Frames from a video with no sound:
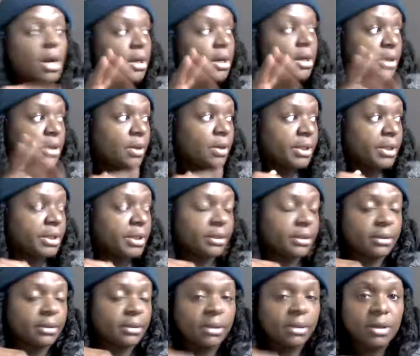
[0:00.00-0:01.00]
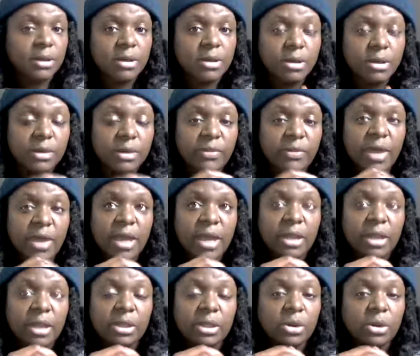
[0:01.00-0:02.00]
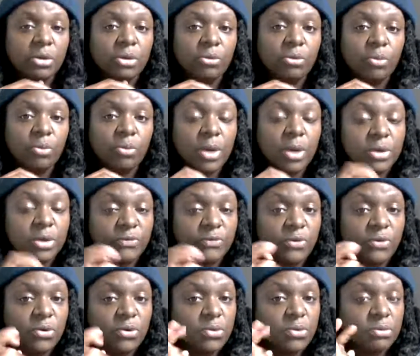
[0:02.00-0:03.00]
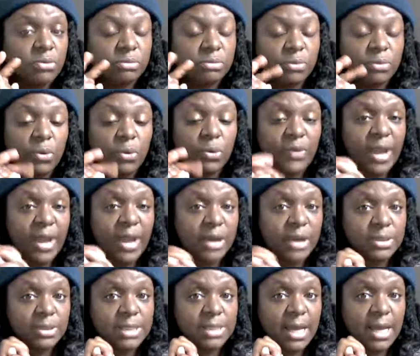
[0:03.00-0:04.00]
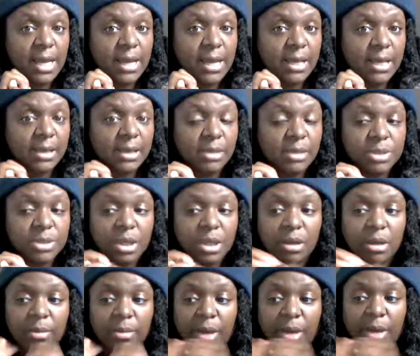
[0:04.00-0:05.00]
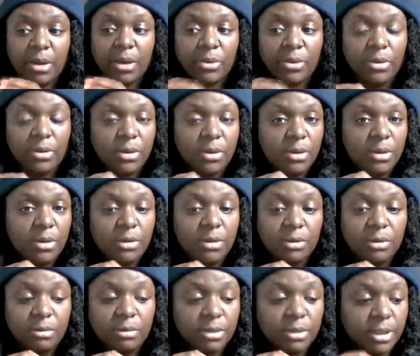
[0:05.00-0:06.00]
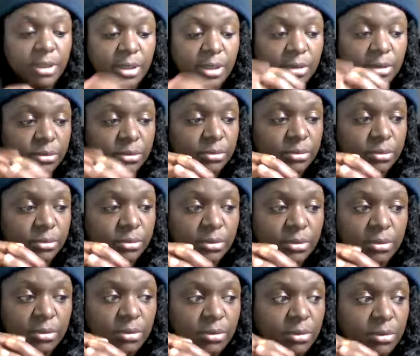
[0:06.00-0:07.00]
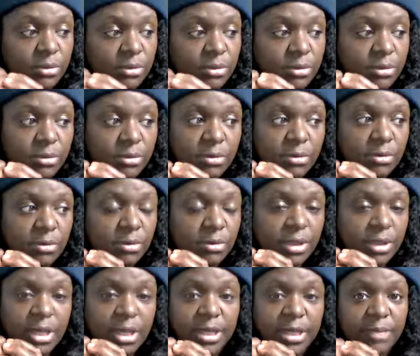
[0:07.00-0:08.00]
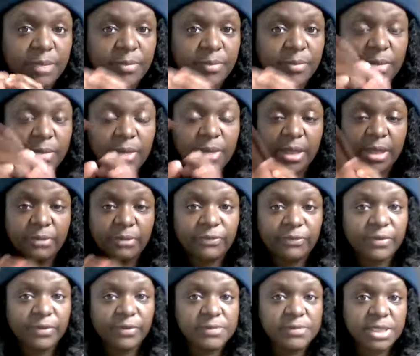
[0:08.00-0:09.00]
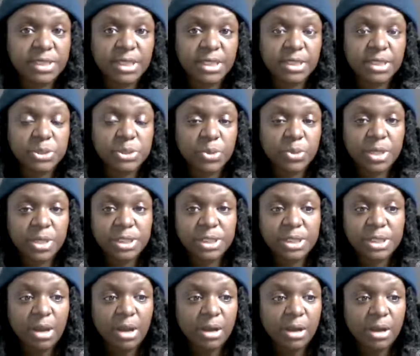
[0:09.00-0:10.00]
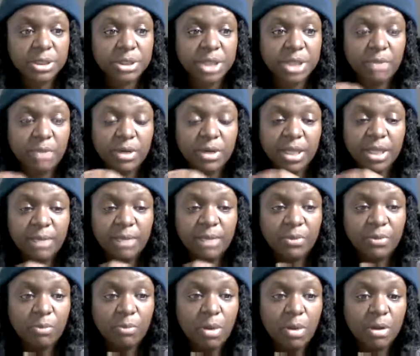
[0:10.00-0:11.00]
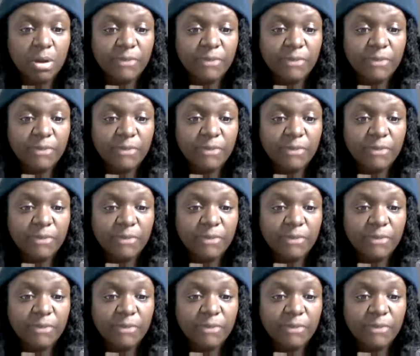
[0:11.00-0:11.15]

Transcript: no, I didn't, that look wonderful on the outside. I'm talking about, you know, y'all giving them like 15 and 20 stars. Y'all want to give them Walk of